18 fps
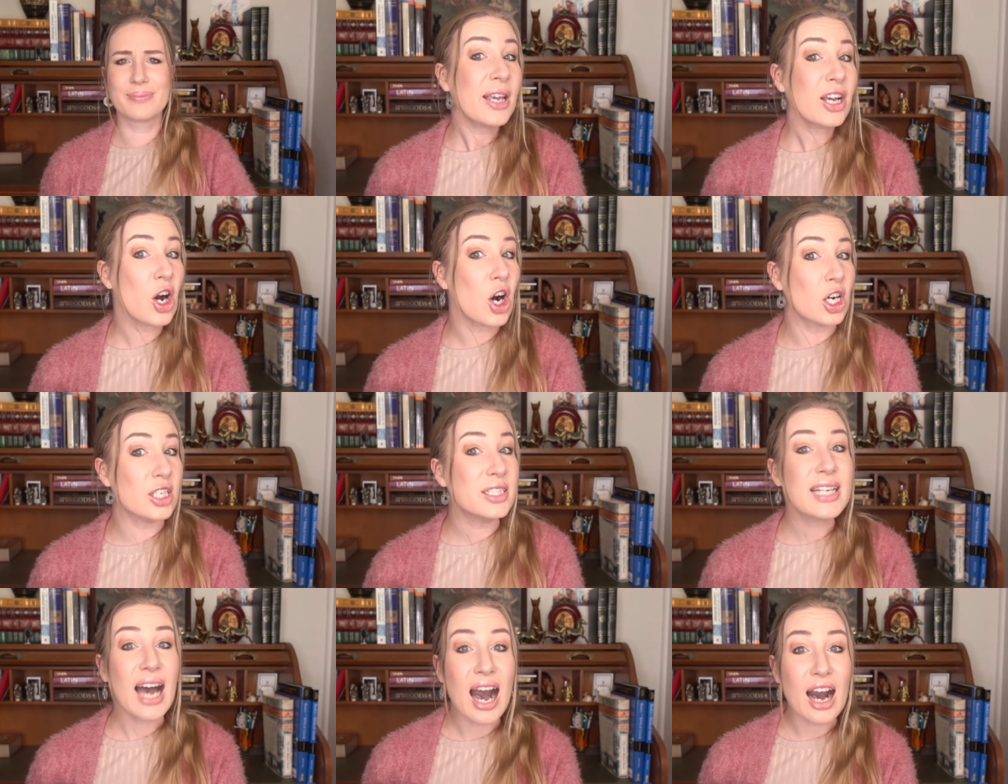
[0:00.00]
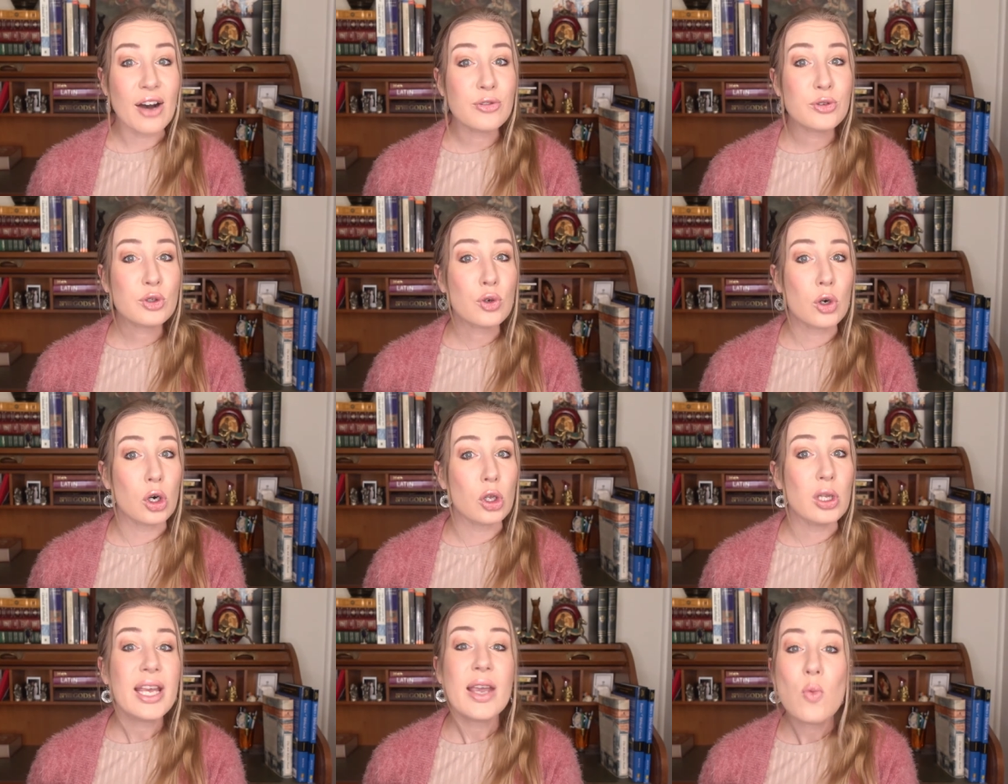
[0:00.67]
Because after
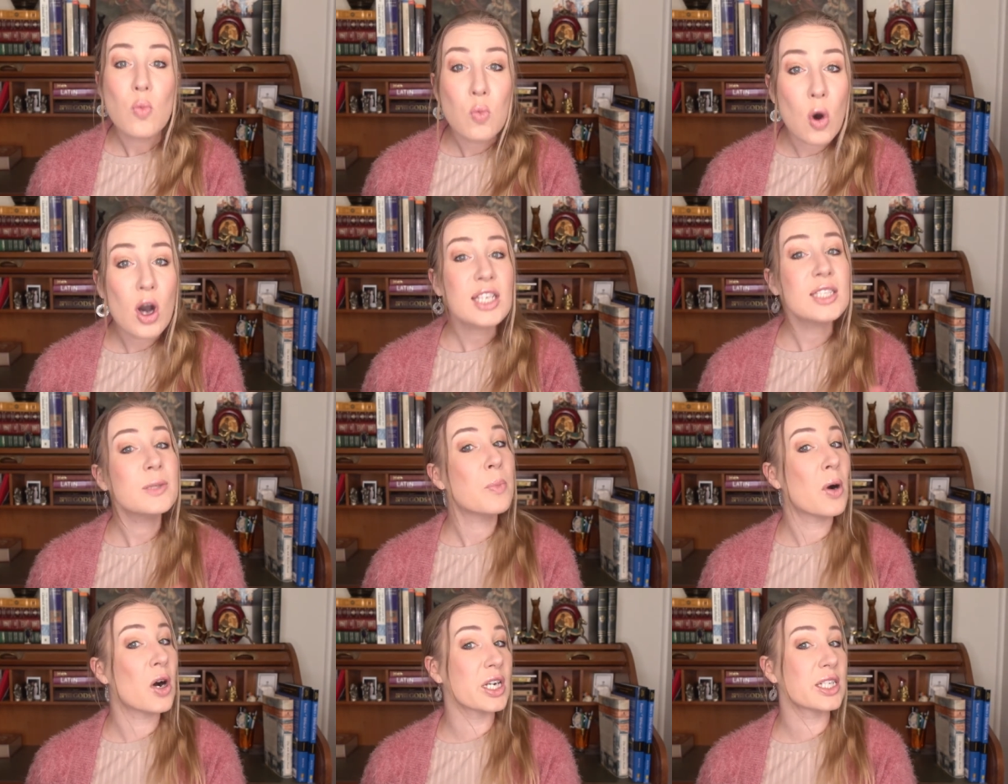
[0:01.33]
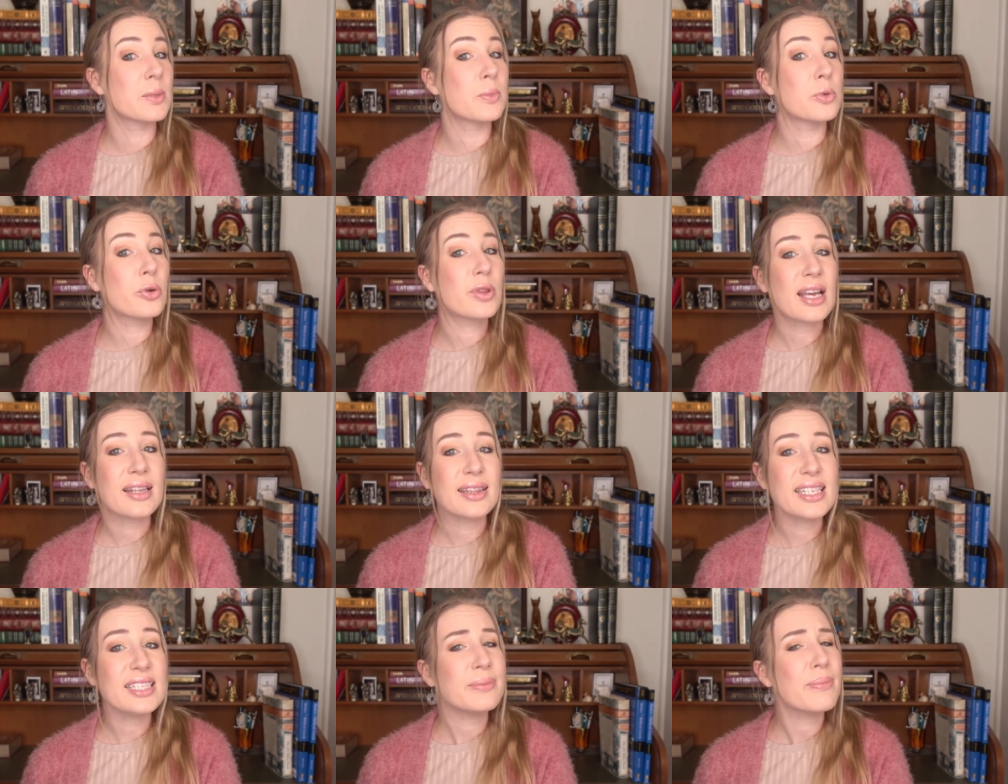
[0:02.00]
all, it was possible
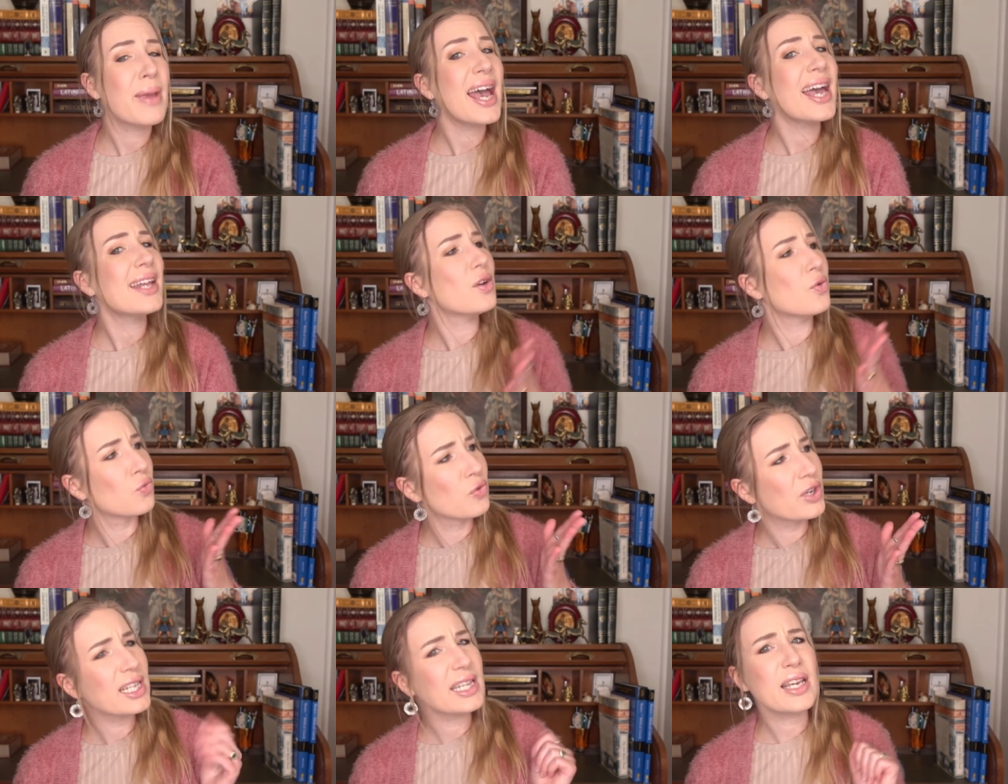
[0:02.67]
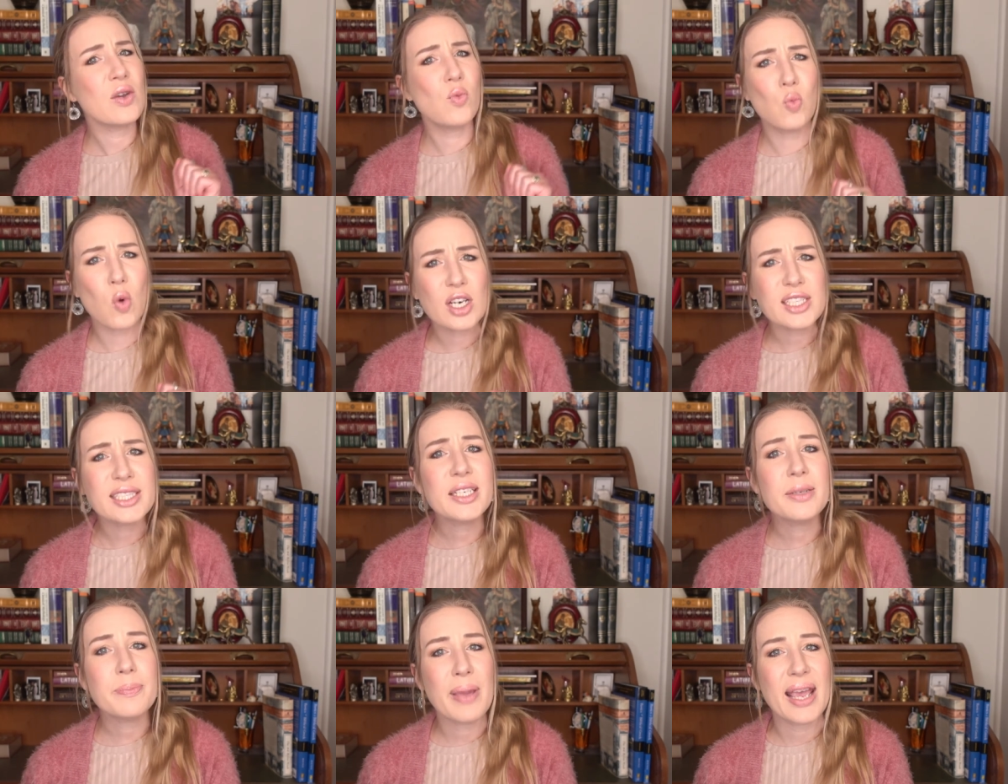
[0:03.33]
that this man really
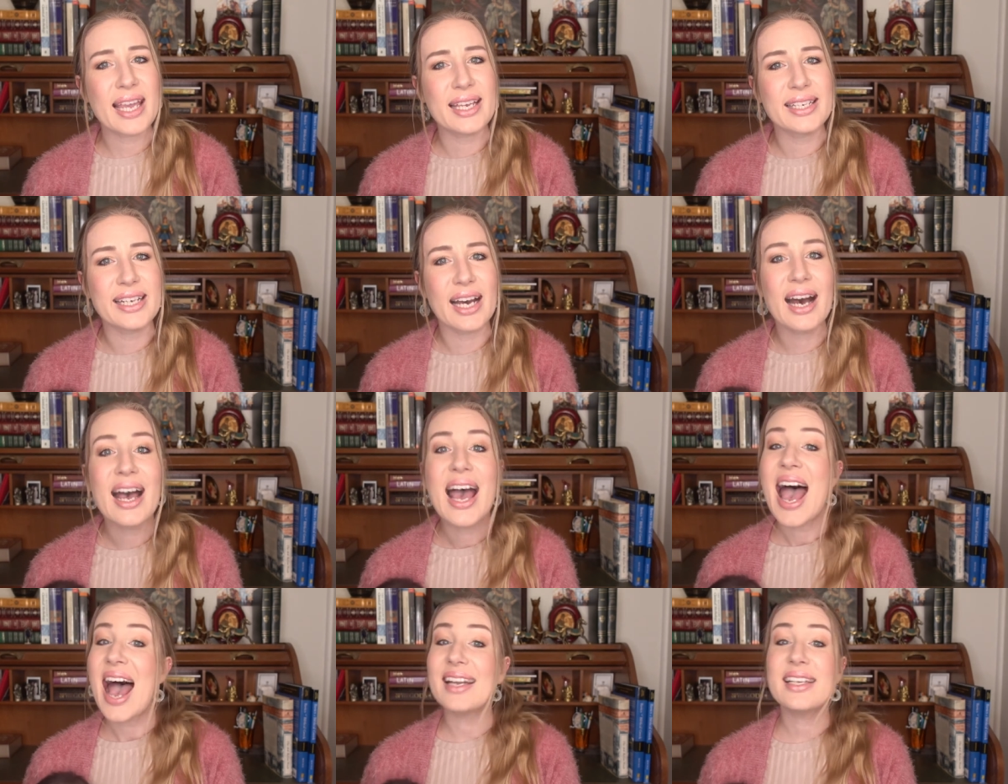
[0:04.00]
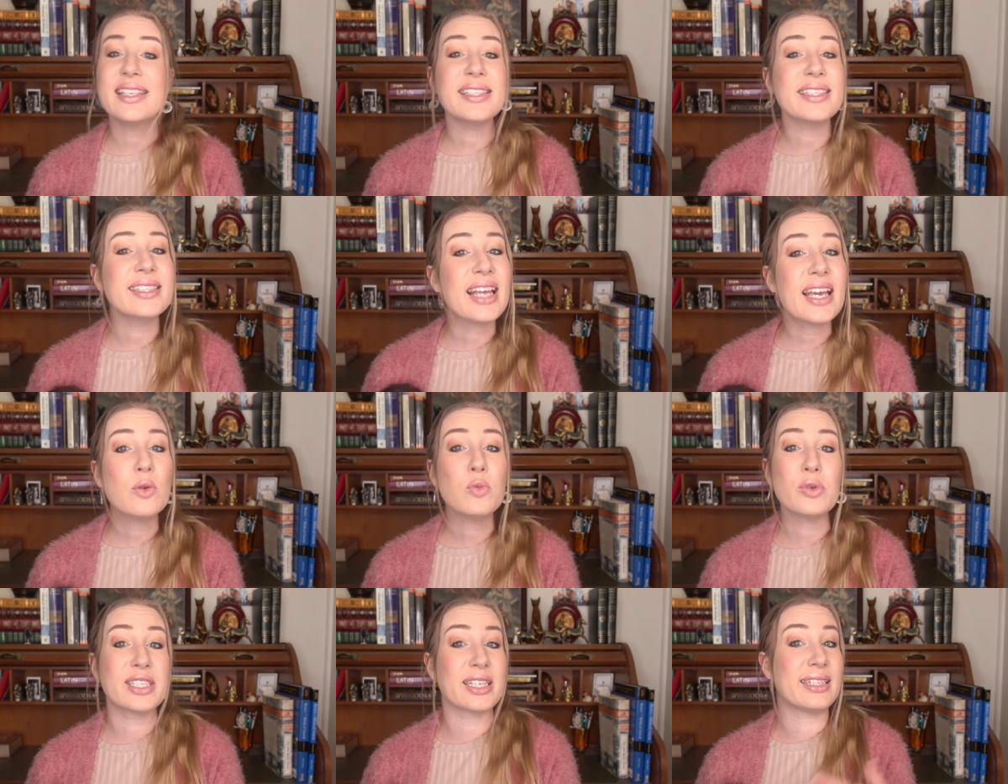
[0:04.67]
wasn't Peter and
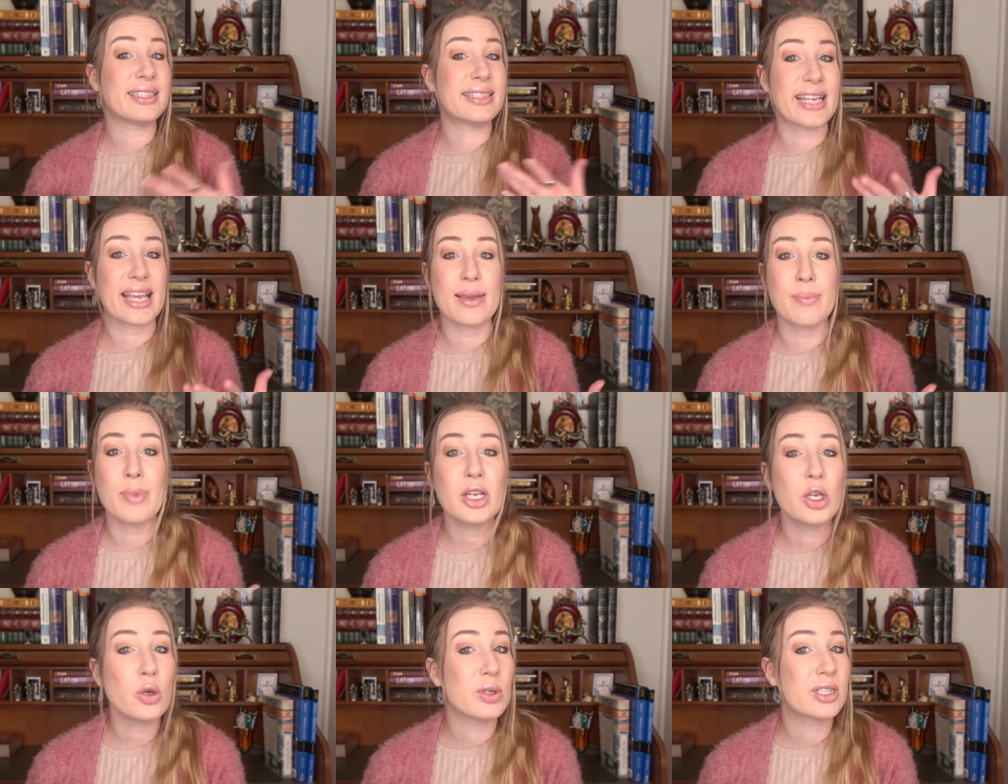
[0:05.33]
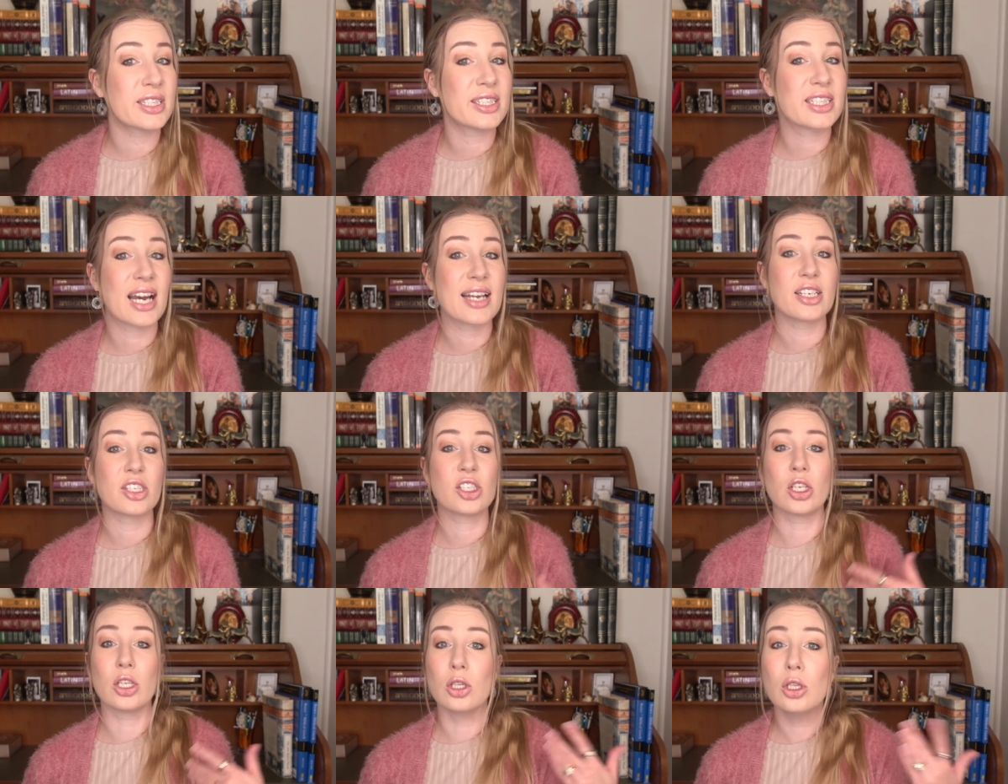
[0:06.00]
instead was a demon who had
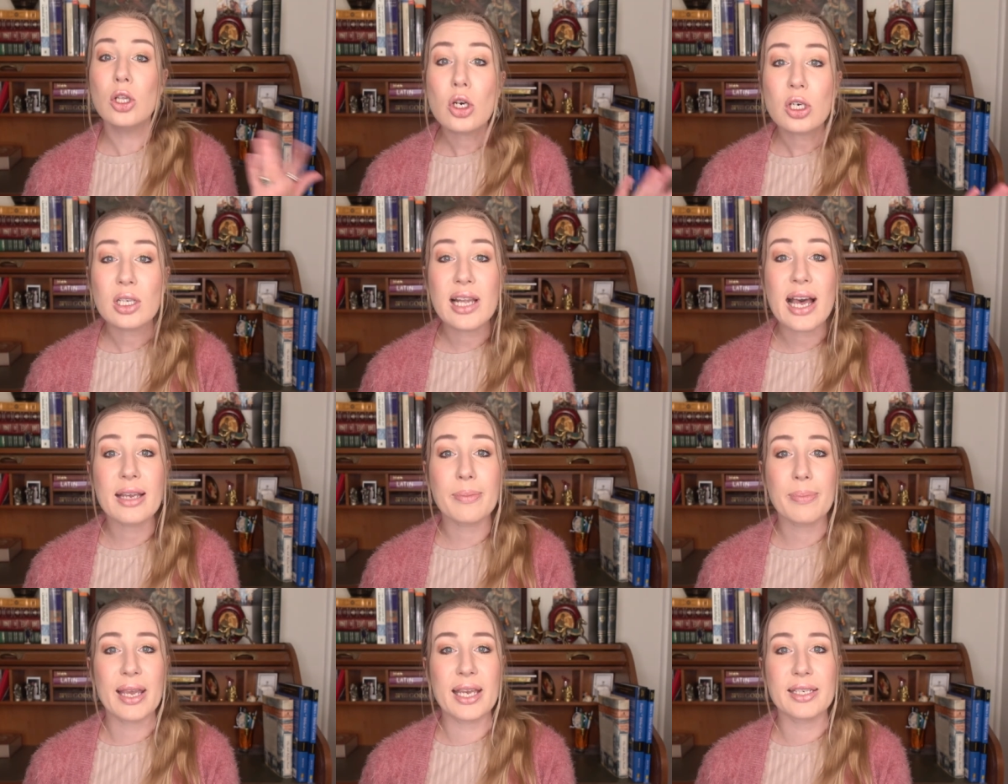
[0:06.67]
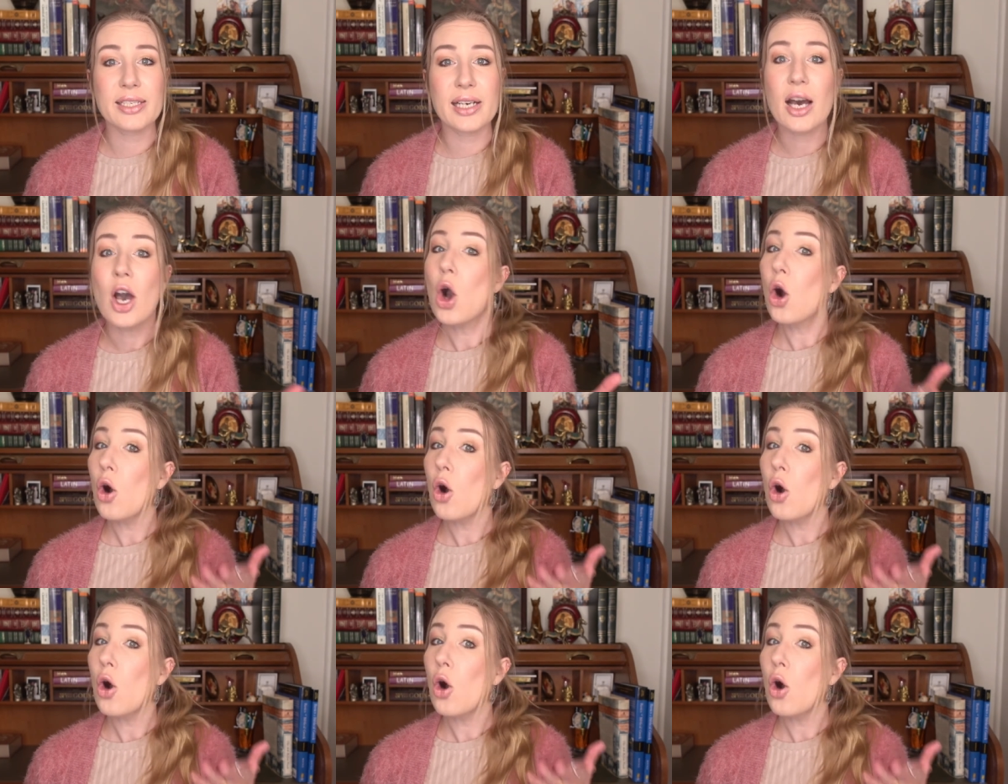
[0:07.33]
decided to look like Peter